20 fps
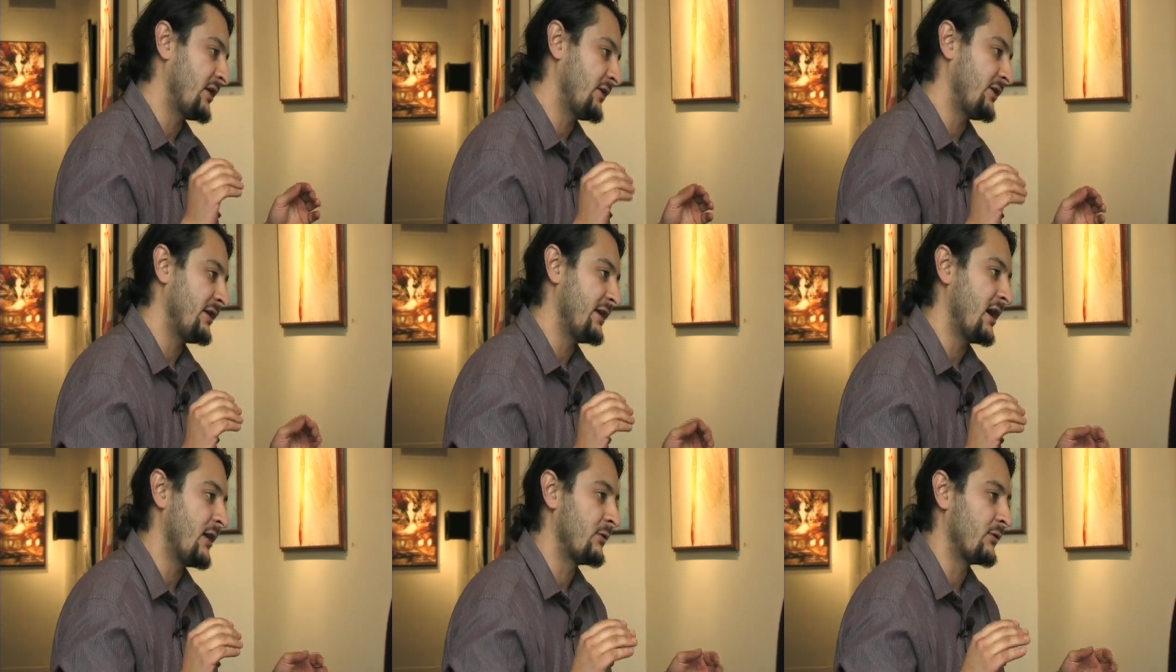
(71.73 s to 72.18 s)
All
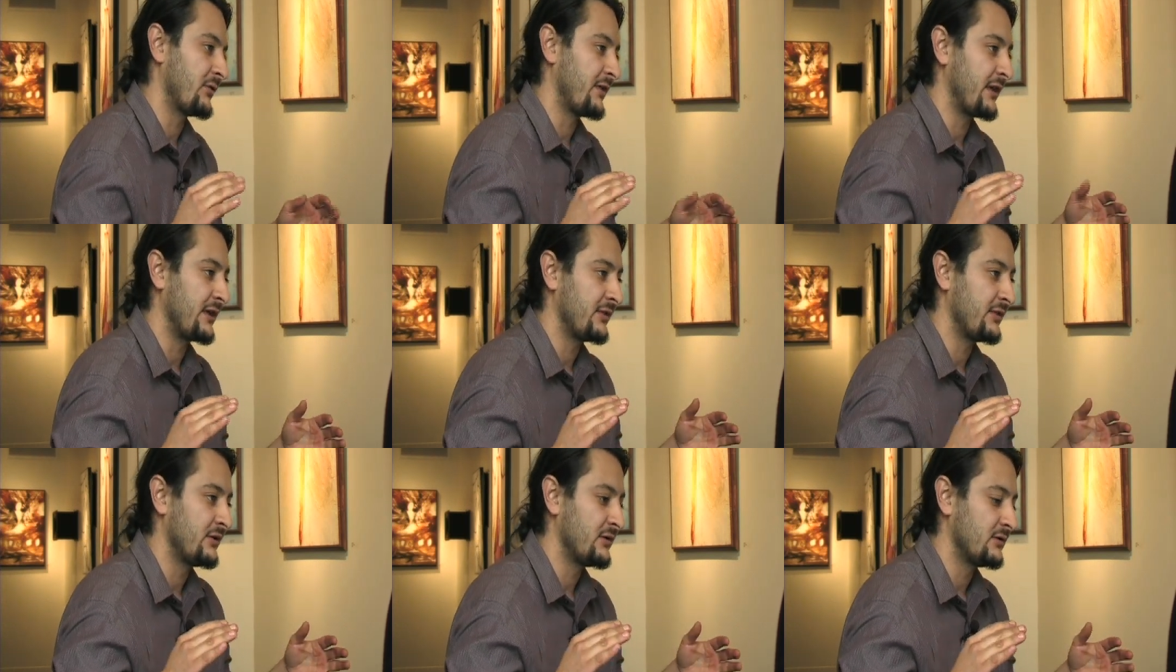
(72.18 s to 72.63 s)
you got were
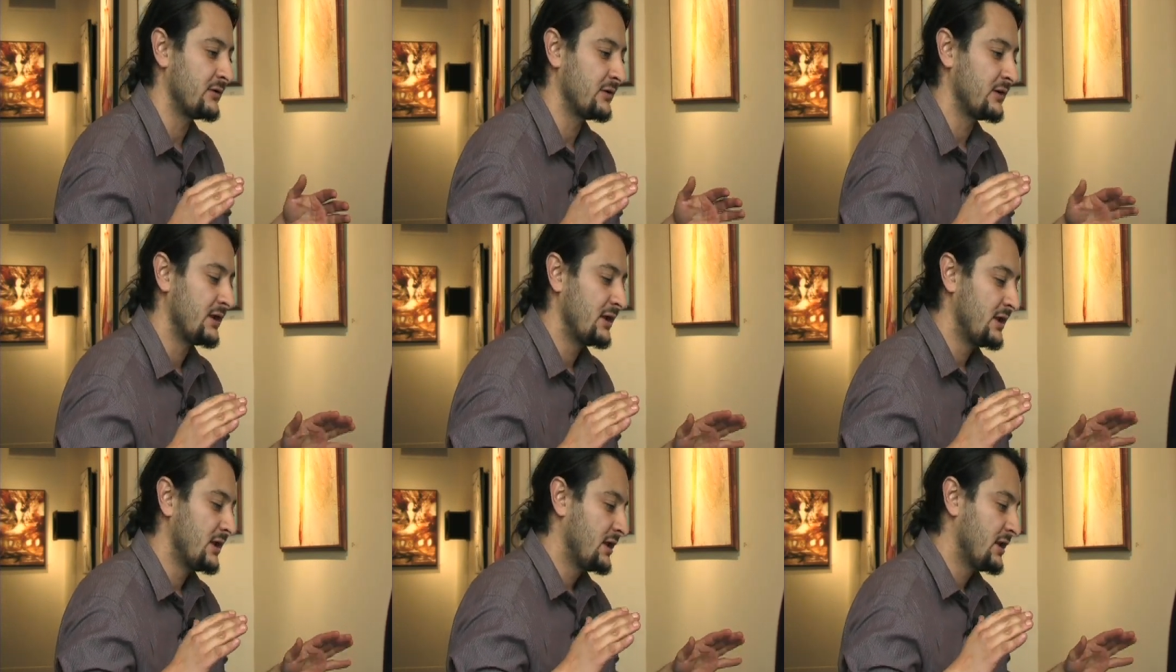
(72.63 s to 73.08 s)
like
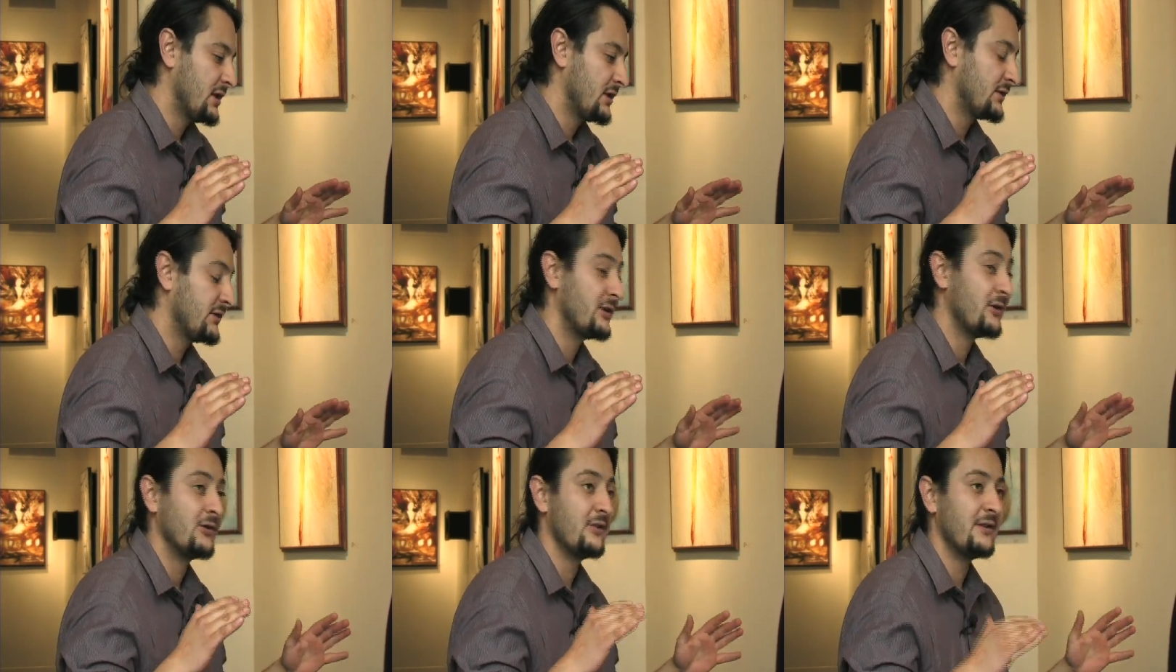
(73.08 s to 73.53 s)
little
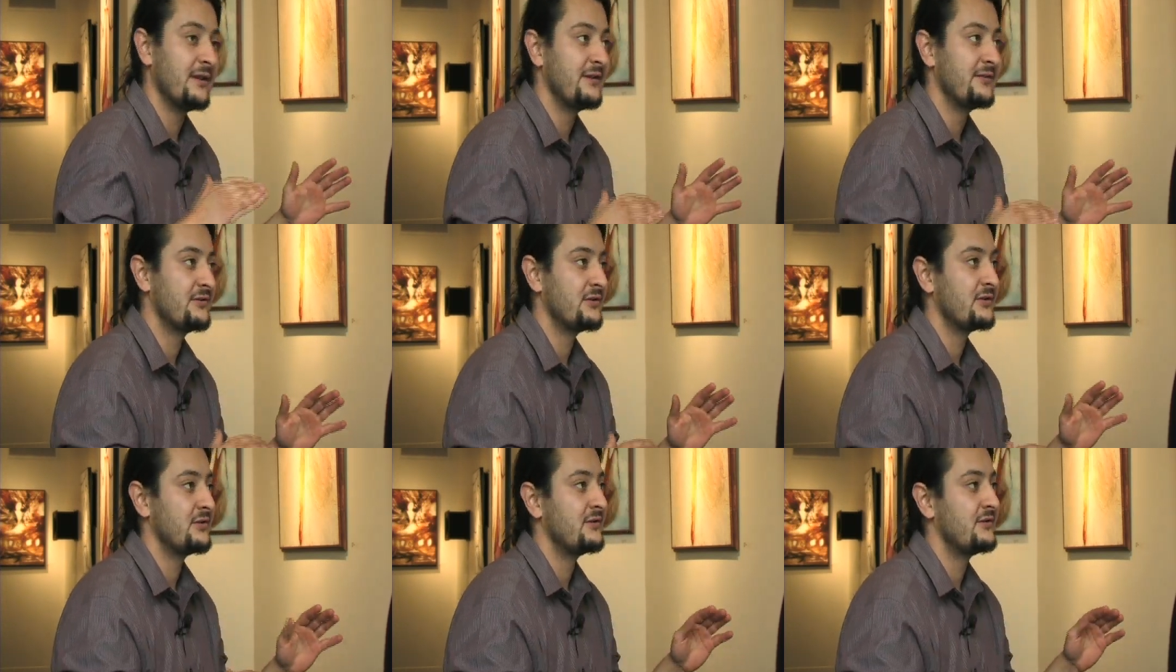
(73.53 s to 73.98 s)

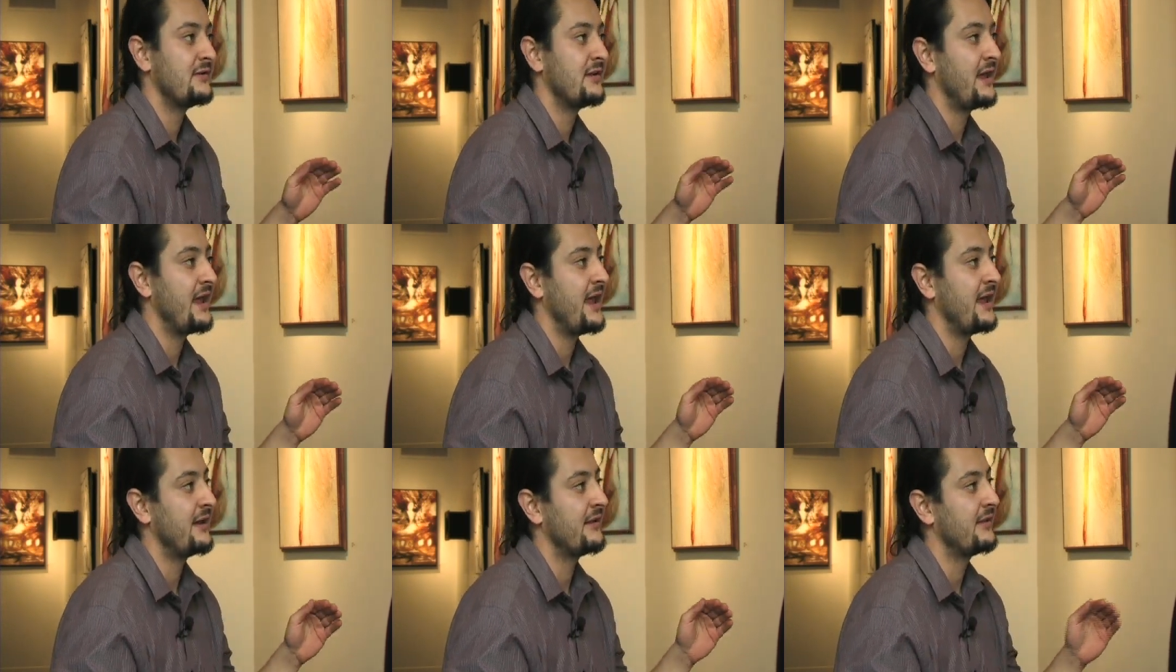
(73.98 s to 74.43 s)
lizards
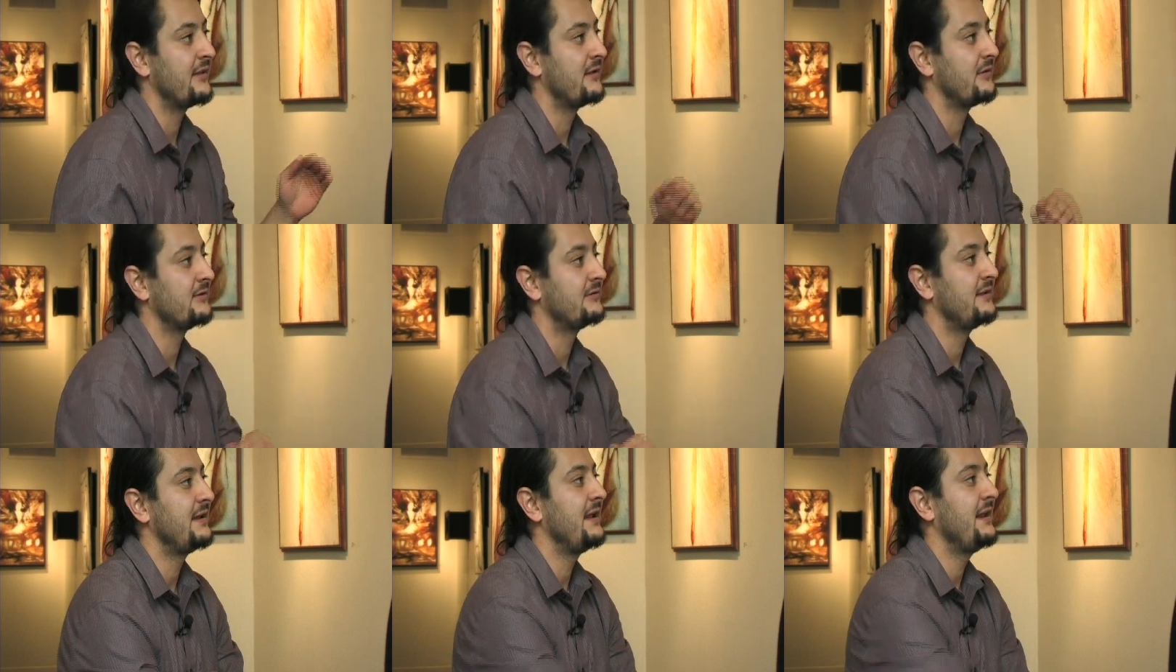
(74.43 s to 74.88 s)
and
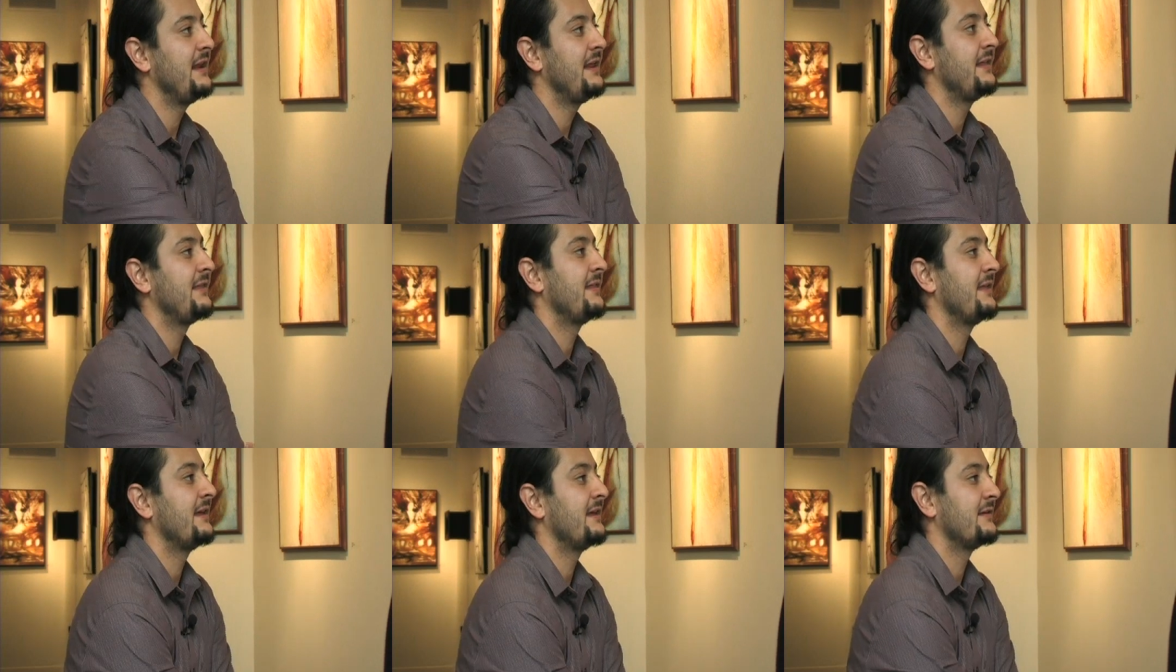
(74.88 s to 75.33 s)
little teeny
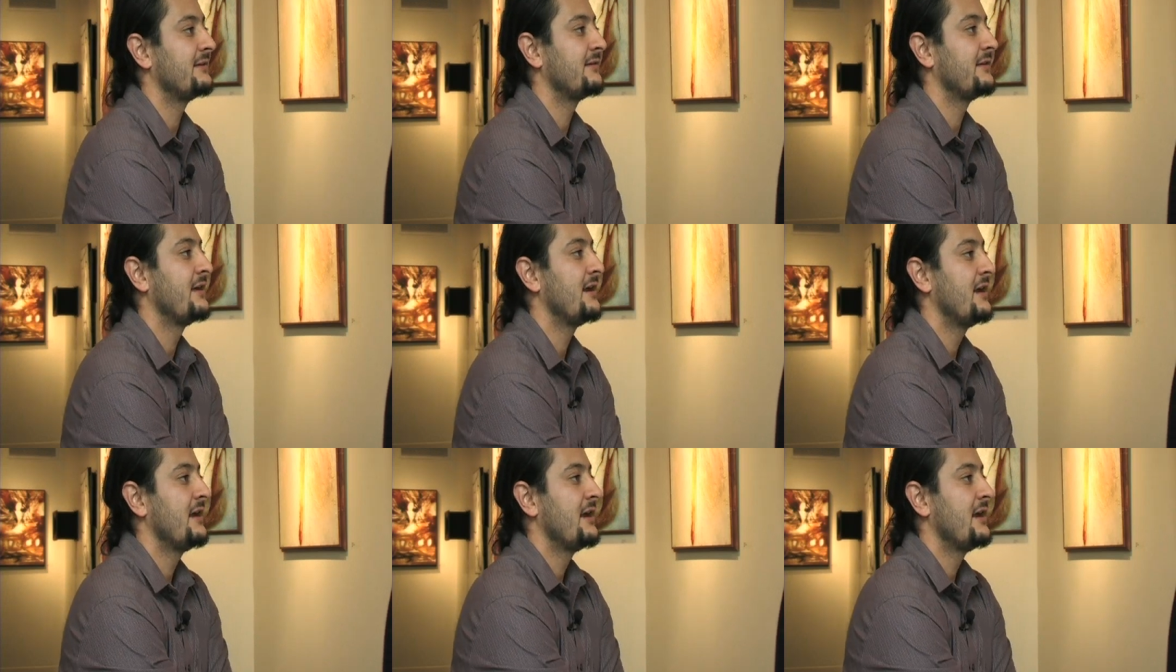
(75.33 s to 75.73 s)
things.